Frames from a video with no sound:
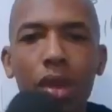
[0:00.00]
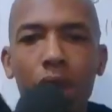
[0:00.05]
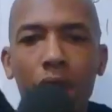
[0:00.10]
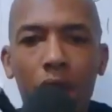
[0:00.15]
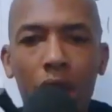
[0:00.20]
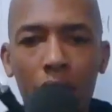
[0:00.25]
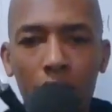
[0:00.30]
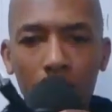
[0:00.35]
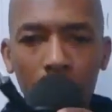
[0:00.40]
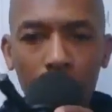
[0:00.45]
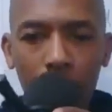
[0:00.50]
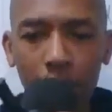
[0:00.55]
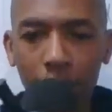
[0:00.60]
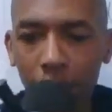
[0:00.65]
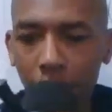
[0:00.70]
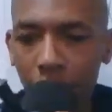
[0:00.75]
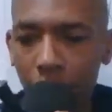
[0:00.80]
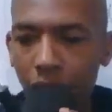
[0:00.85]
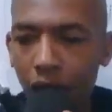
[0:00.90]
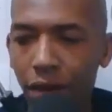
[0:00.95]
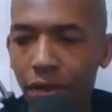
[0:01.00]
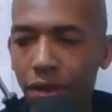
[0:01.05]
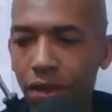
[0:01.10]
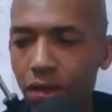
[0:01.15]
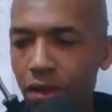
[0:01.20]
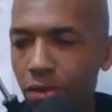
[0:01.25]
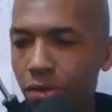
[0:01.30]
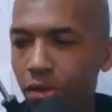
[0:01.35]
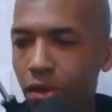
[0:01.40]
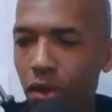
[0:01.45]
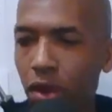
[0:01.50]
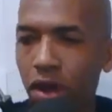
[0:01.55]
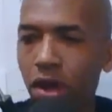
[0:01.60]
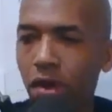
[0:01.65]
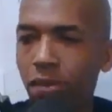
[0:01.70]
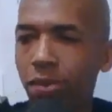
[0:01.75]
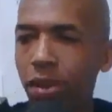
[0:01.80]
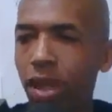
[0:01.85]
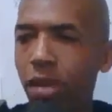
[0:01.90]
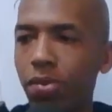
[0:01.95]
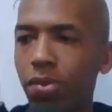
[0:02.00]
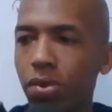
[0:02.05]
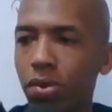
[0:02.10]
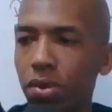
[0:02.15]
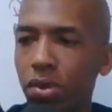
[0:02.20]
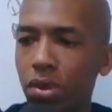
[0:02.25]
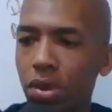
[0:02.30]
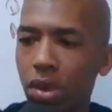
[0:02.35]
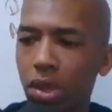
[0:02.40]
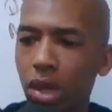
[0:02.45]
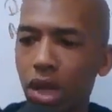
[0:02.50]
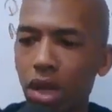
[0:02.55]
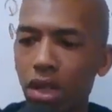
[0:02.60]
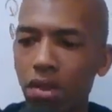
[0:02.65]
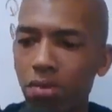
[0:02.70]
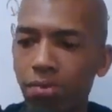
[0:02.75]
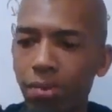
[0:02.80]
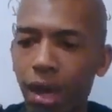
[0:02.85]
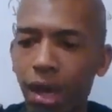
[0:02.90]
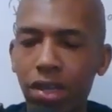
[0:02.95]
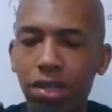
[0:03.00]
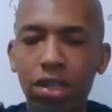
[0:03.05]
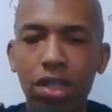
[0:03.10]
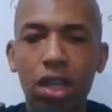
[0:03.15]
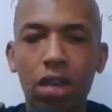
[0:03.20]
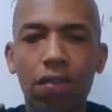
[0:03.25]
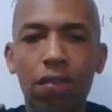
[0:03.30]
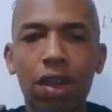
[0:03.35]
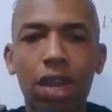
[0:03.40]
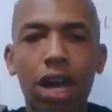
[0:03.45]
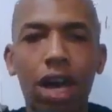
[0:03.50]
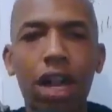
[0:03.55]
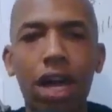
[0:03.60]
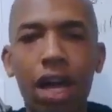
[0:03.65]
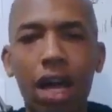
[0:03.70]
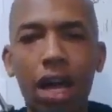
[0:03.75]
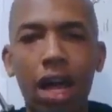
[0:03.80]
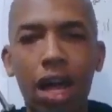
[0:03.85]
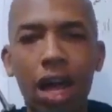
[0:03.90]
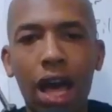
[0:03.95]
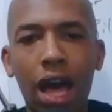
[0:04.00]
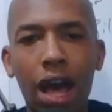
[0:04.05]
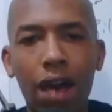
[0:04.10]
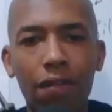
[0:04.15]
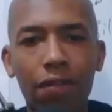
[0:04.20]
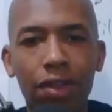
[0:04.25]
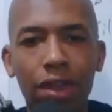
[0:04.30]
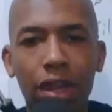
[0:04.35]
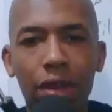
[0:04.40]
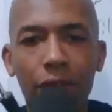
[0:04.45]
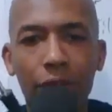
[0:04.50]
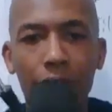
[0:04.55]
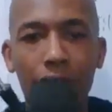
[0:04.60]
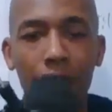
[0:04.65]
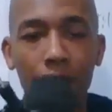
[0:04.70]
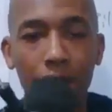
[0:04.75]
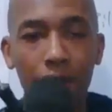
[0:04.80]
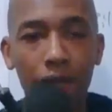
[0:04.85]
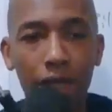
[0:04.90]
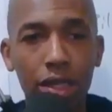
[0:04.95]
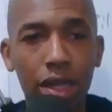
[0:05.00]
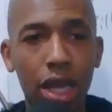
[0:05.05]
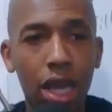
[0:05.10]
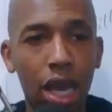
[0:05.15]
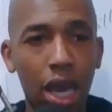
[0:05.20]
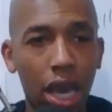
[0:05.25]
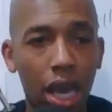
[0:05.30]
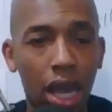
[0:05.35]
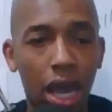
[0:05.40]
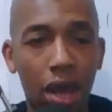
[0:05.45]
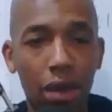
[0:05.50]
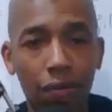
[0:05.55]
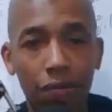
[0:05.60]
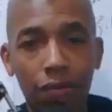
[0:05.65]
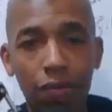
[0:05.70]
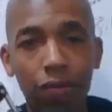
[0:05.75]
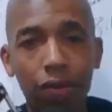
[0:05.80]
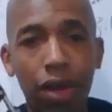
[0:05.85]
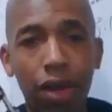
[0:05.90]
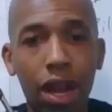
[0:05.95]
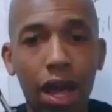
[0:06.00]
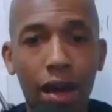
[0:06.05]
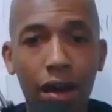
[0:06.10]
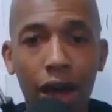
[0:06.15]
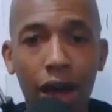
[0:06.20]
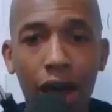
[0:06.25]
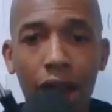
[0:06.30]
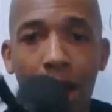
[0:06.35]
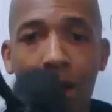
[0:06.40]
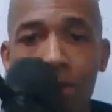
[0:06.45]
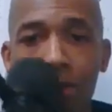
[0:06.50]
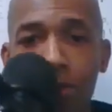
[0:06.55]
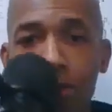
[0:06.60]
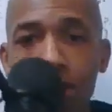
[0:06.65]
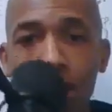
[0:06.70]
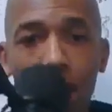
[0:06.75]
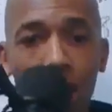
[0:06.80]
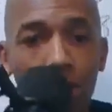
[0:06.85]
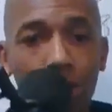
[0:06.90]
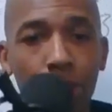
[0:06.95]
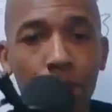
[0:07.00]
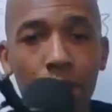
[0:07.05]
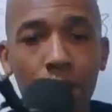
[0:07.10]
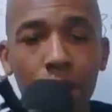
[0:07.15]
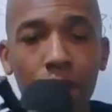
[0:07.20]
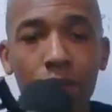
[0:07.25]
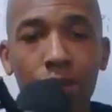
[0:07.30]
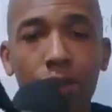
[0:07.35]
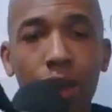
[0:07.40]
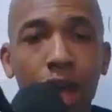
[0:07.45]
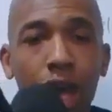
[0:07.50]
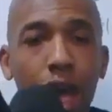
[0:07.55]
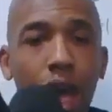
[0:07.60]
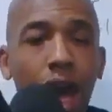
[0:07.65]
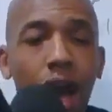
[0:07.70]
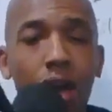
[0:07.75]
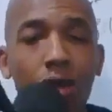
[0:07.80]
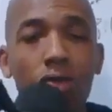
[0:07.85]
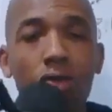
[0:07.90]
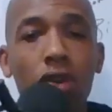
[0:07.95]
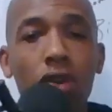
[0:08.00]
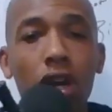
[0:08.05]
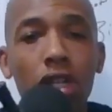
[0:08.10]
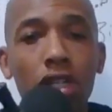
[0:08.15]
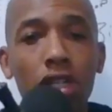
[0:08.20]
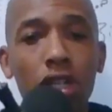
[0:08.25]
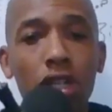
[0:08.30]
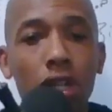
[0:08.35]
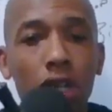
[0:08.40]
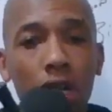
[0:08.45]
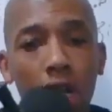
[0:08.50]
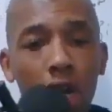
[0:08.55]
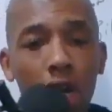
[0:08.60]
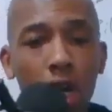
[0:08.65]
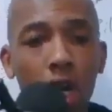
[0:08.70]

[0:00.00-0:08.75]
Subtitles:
Hillary didn't have the support of the people, especially of a lot of African Americans, and I really believe how Russia